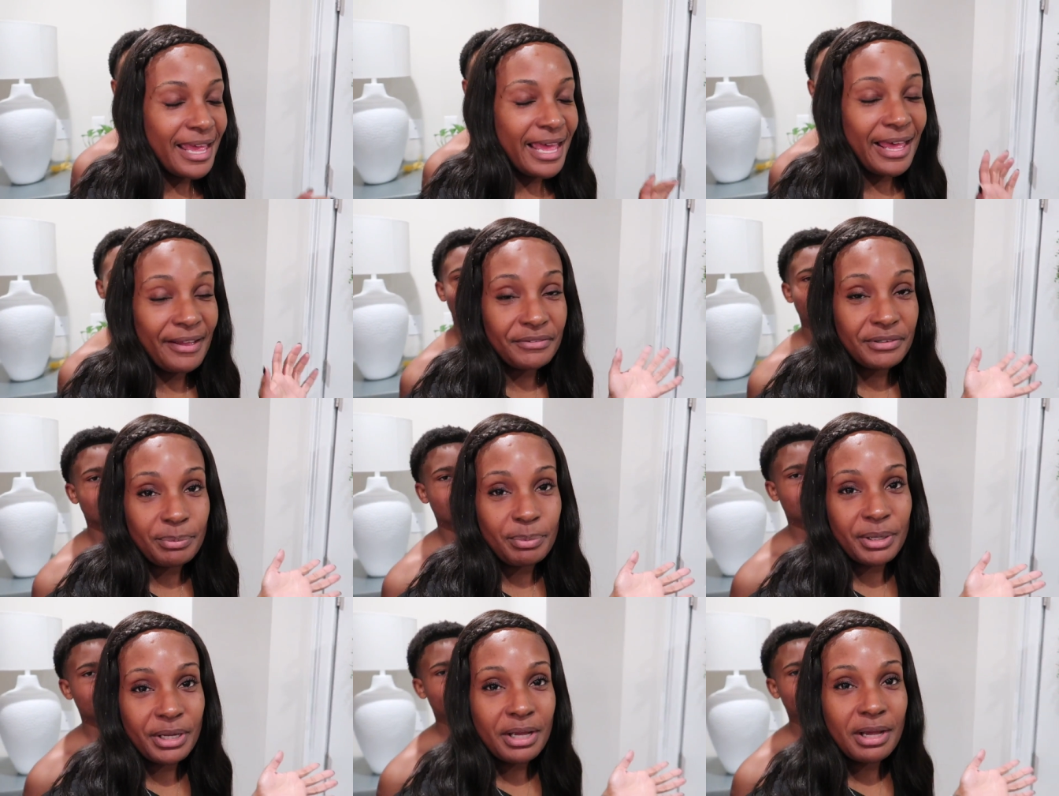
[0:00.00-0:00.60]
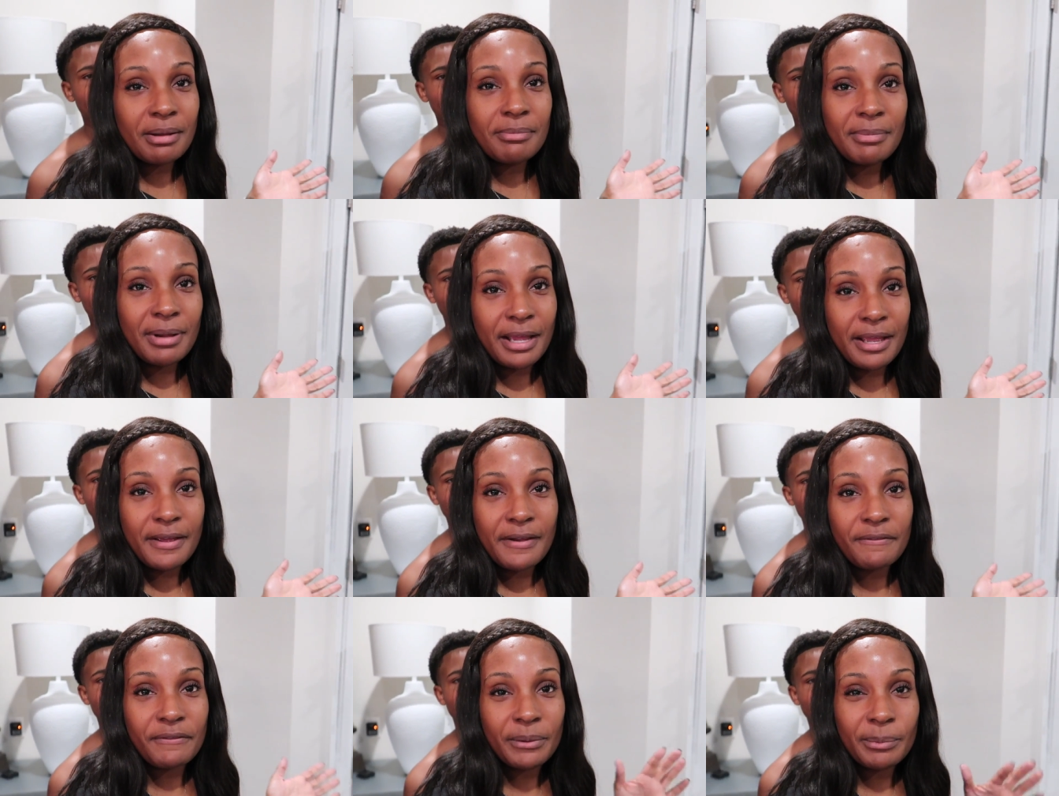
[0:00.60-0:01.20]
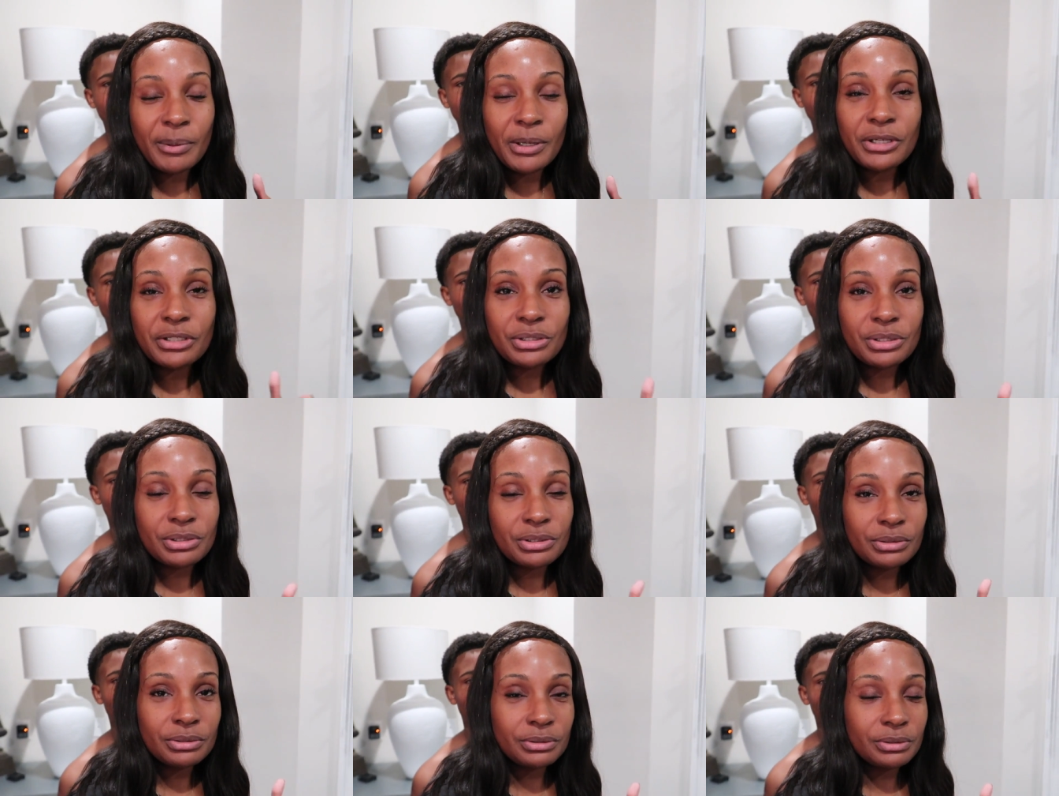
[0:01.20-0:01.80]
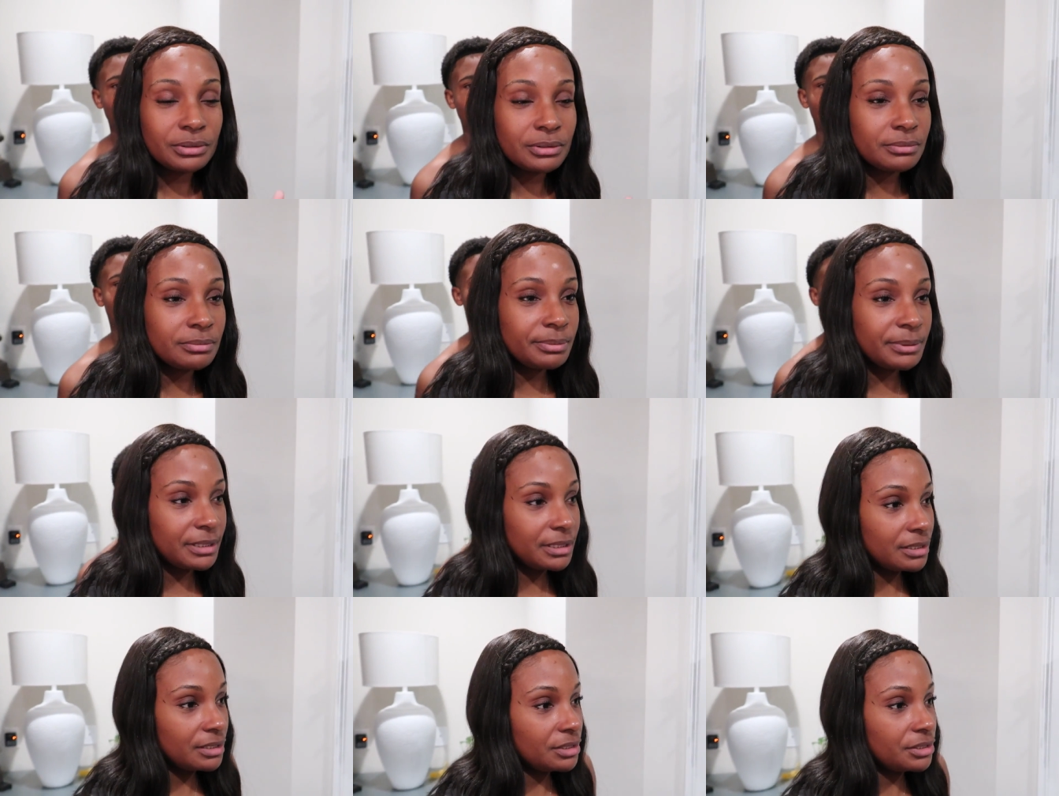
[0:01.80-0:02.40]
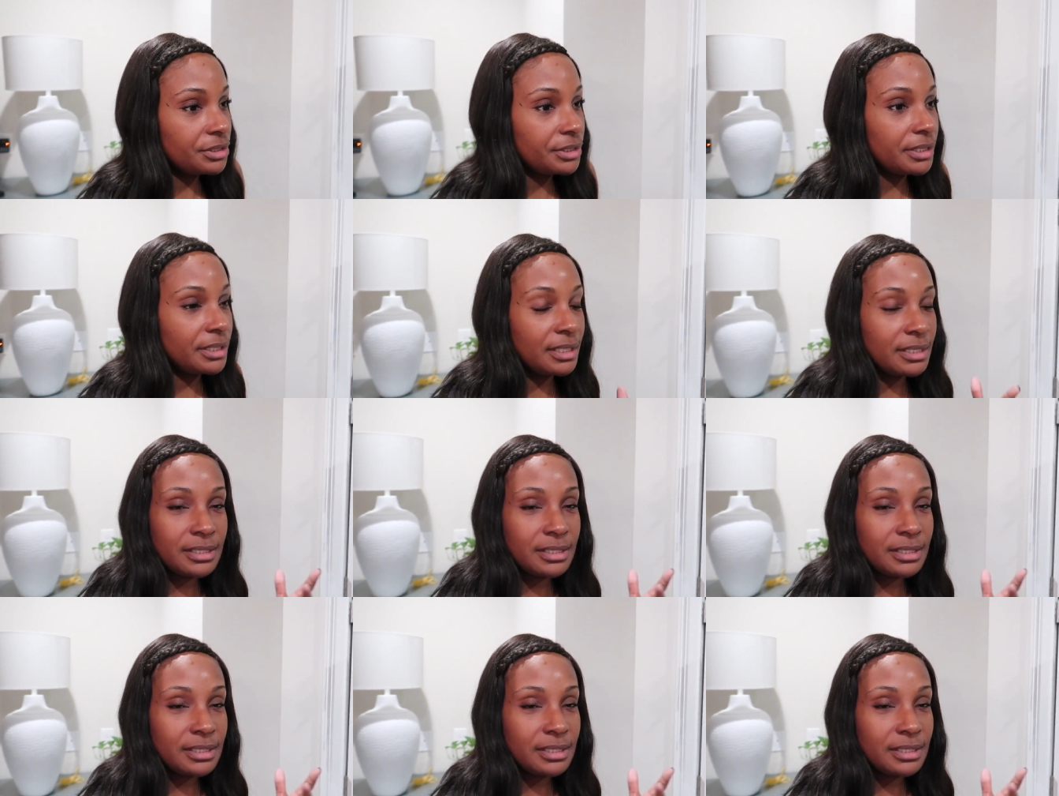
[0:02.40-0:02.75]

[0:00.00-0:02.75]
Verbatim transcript: Have to pick up Maya from her school because she